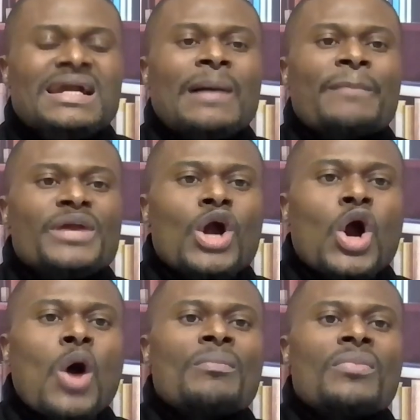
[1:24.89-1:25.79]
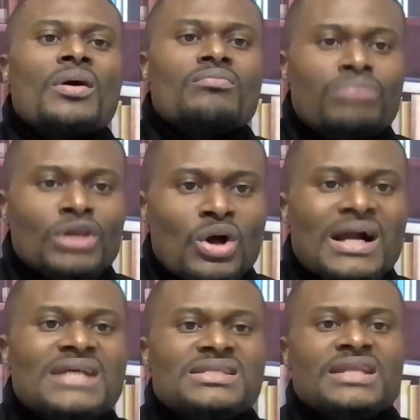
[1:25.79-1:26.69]
can become
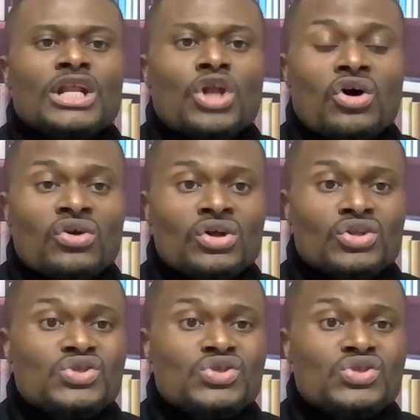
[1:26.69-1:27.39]
blockers in the long run.